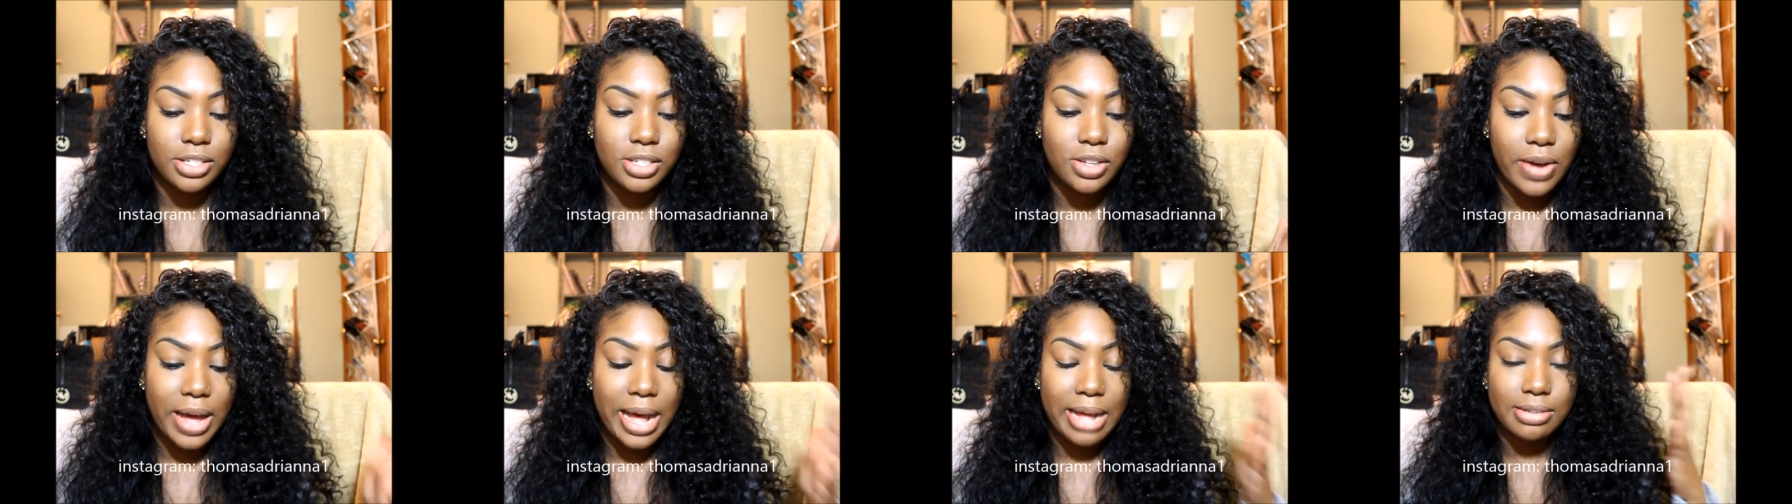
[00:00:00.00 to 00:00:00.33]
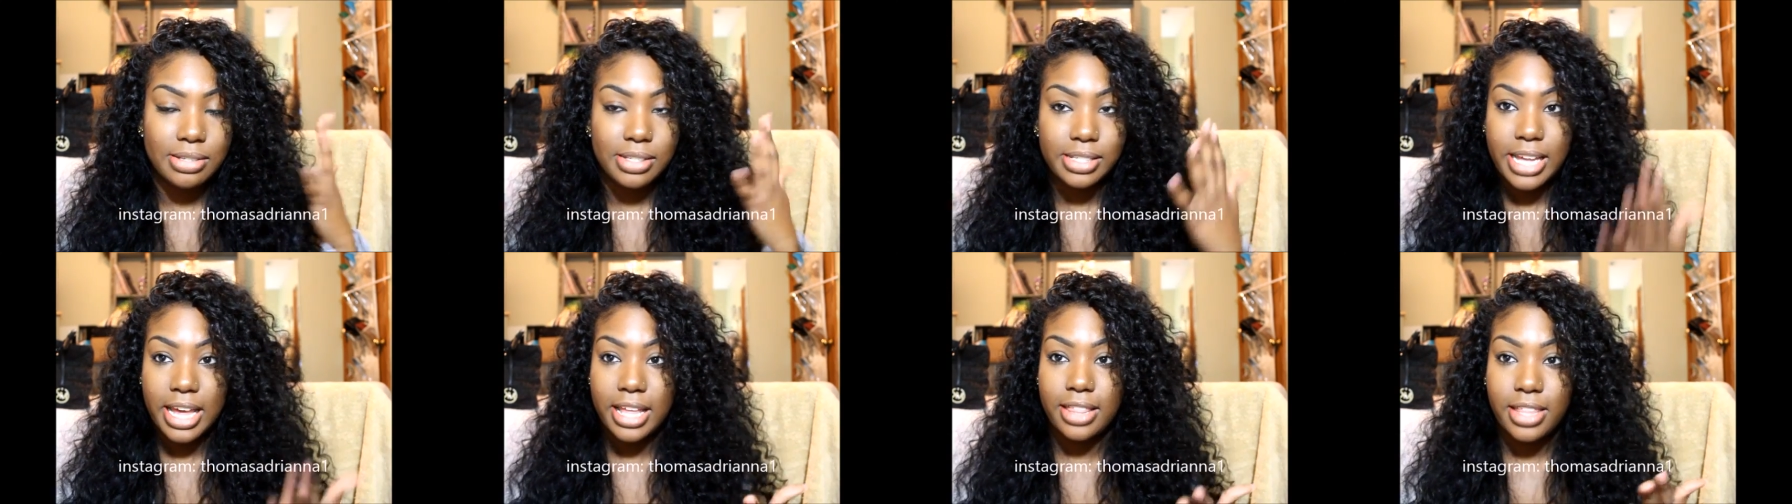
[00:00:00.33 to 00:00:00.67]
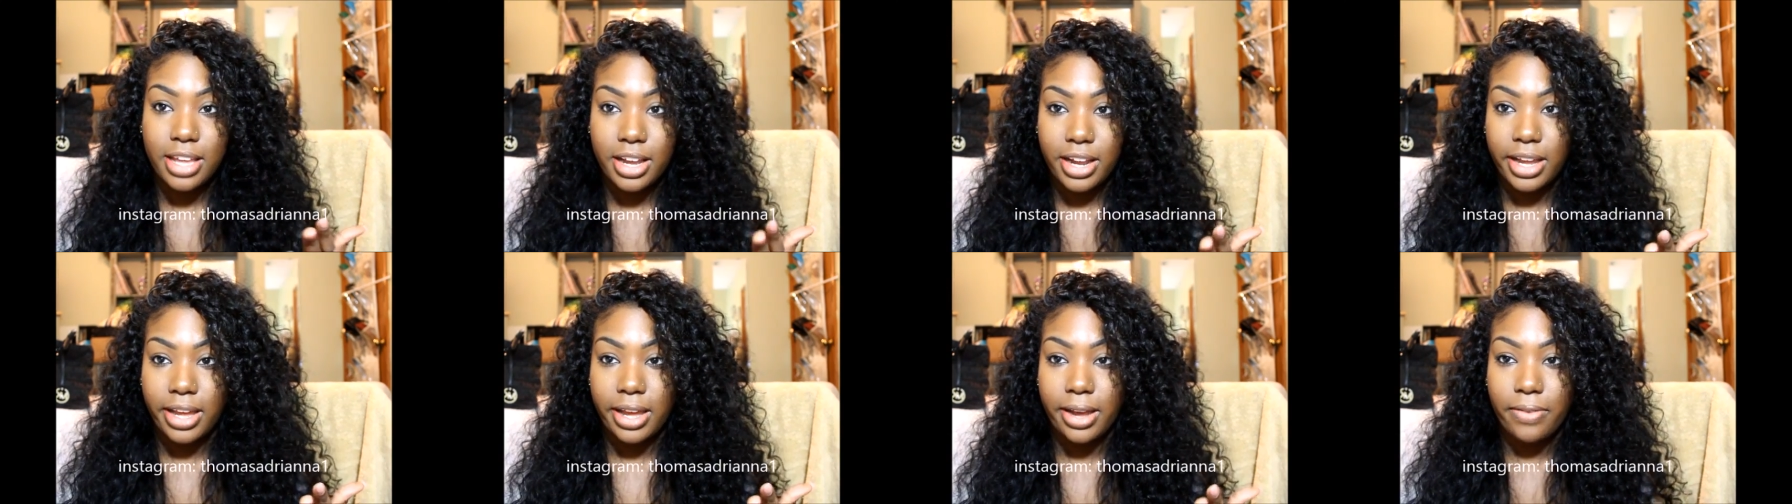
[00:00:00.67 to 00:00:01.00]
So I'll set
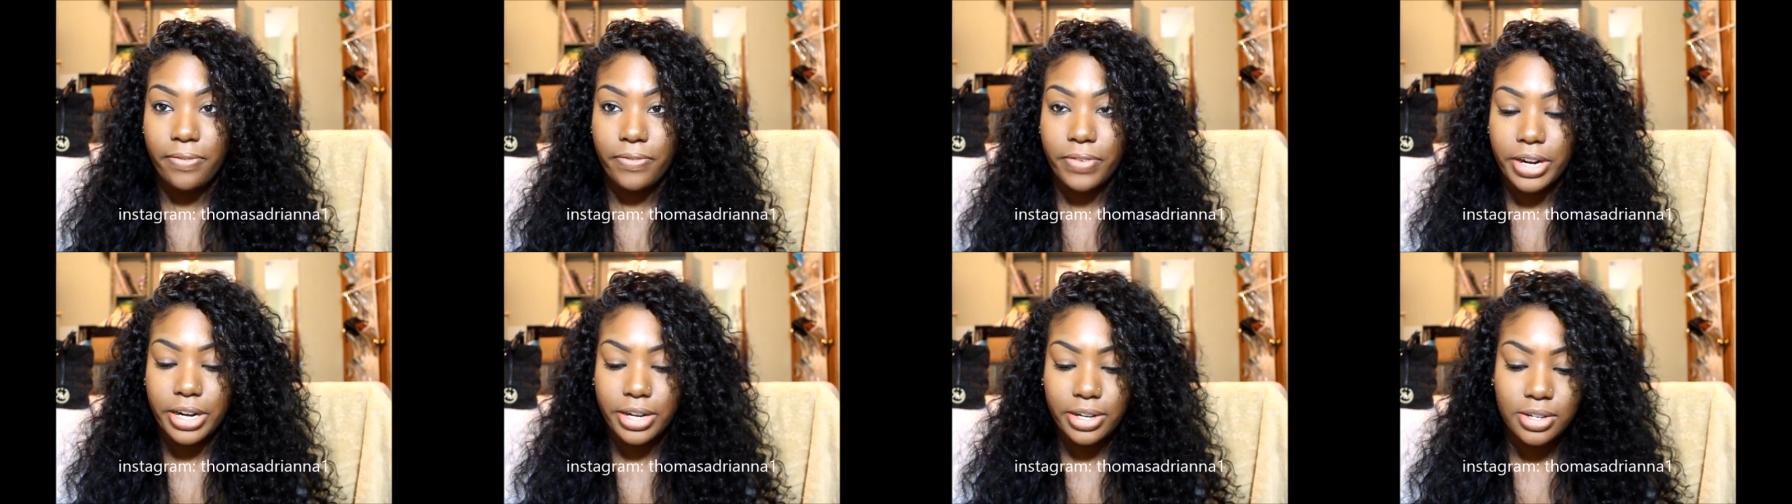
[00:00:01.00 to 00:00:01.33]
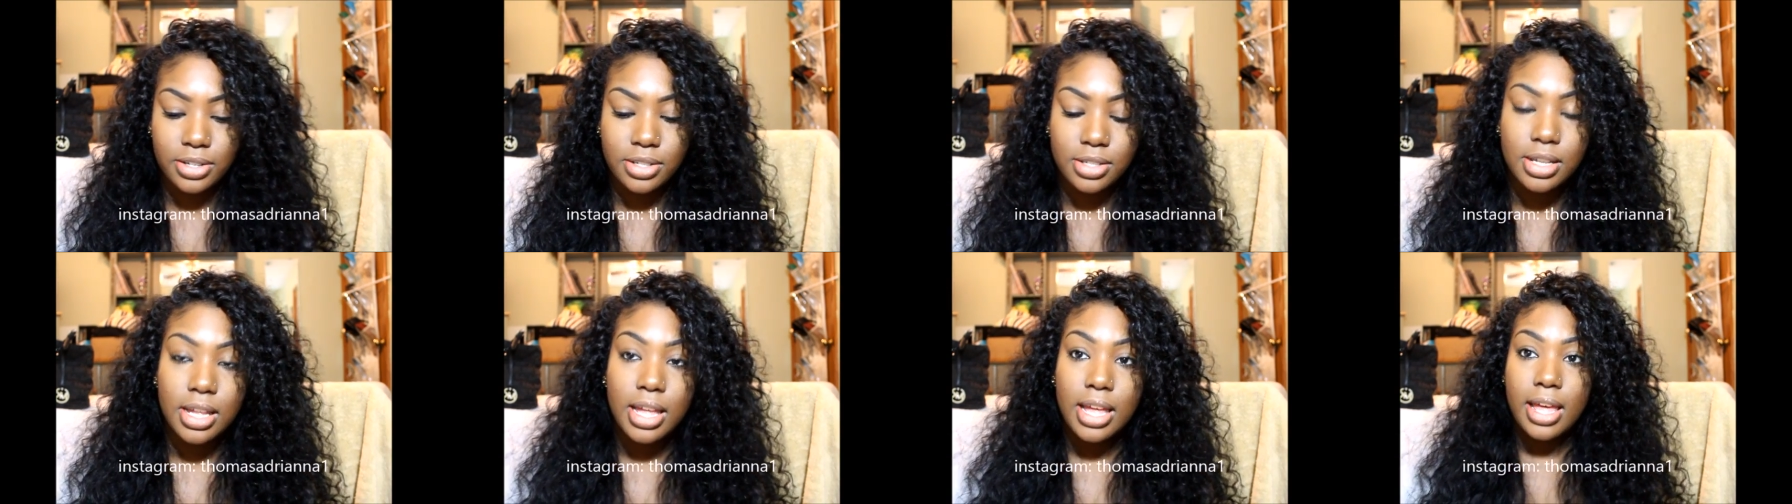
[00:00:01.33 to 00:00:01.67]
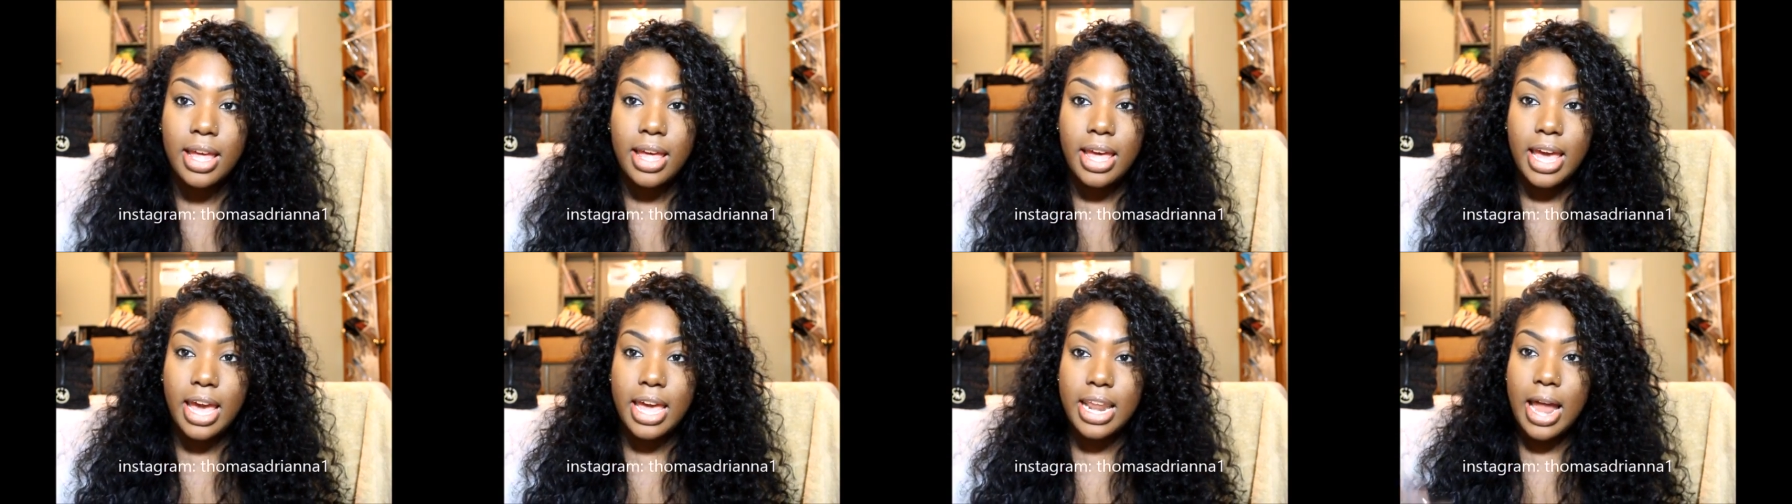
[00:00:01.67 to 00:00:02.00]
their hair first
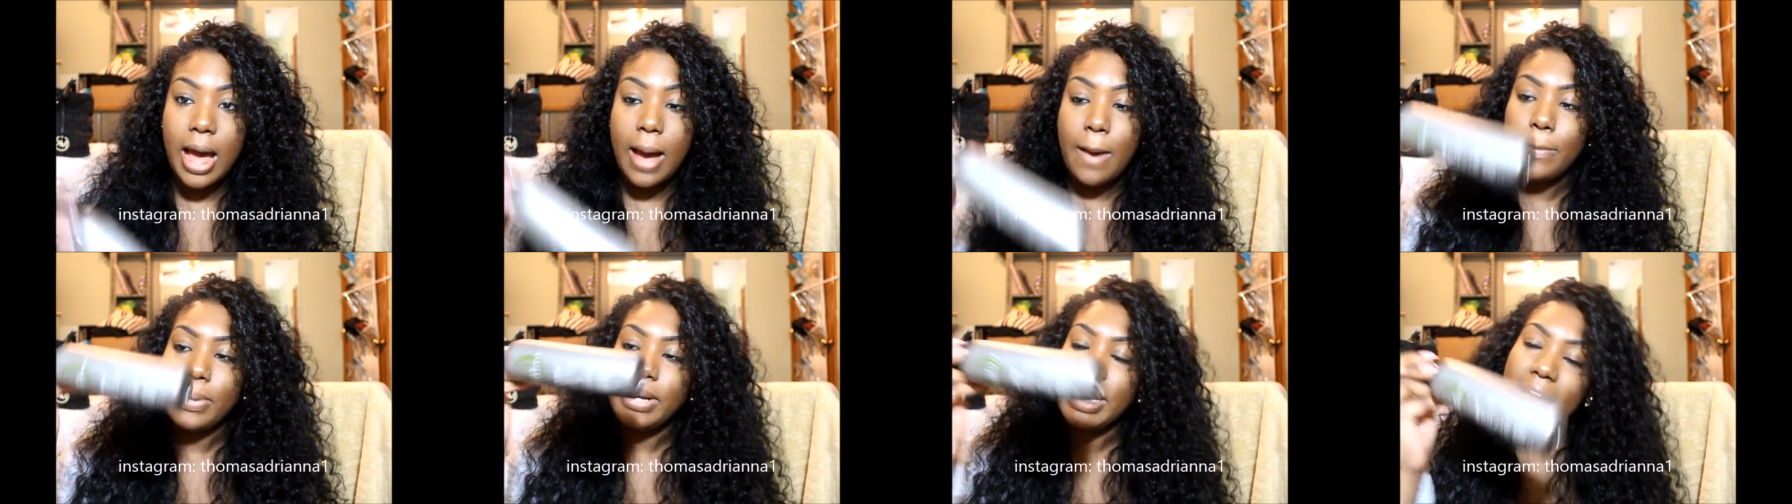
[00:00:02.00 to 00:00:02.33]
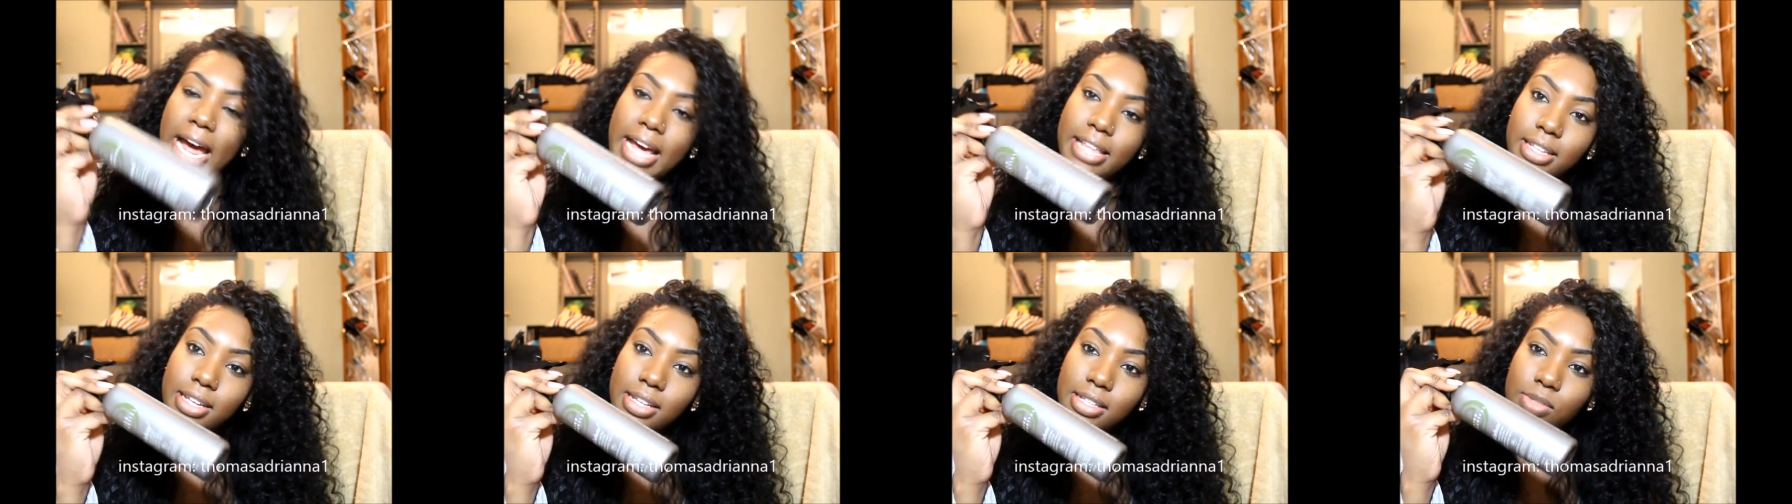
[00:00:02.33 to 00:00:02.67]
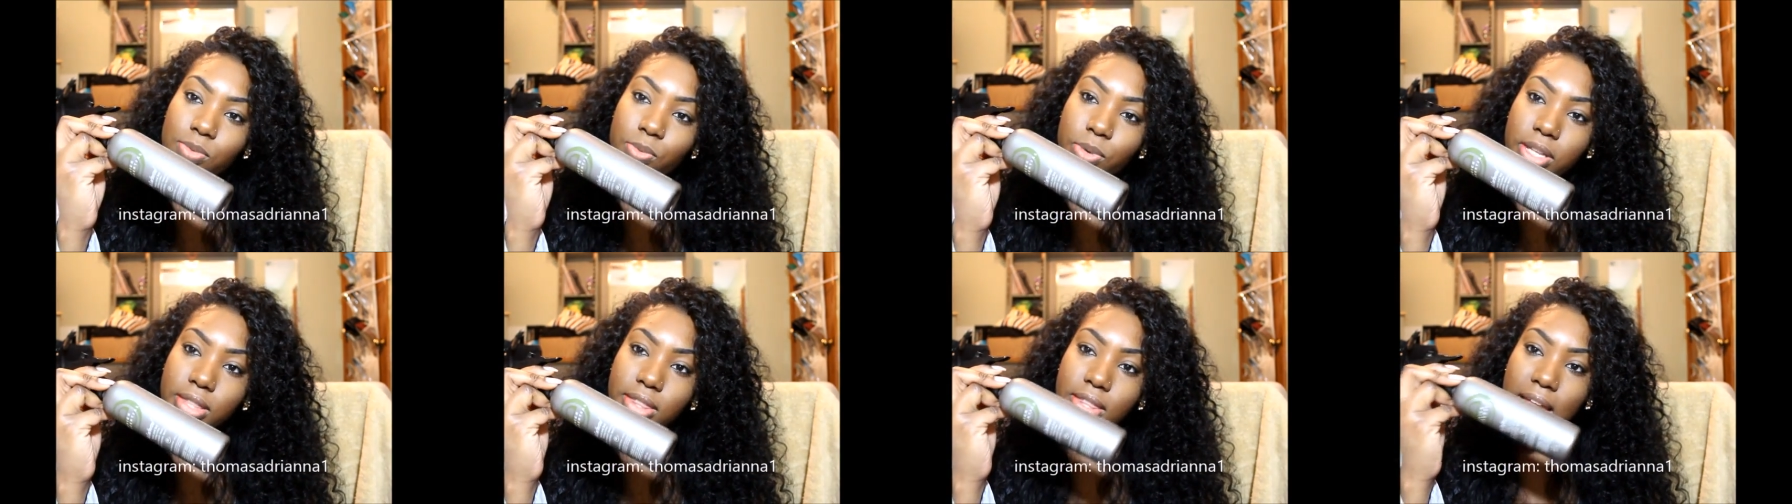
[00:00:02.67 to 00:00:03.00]
and I'll apply this
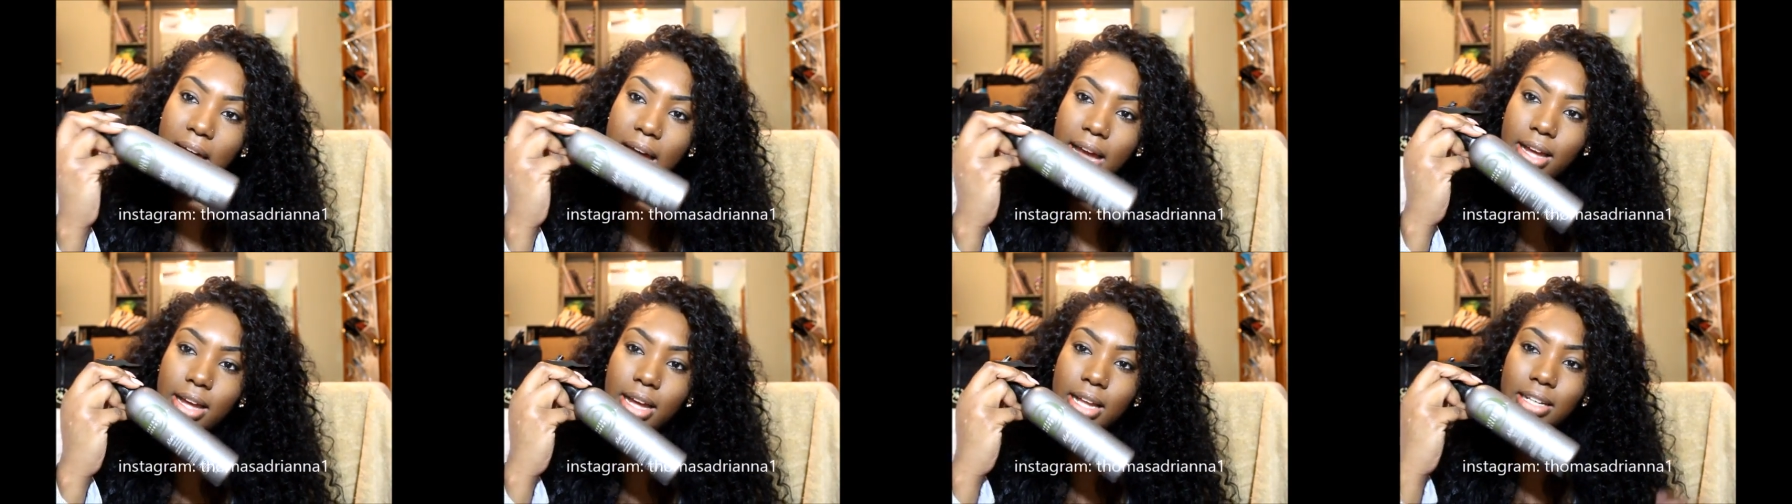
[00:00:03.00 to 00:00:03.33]
with like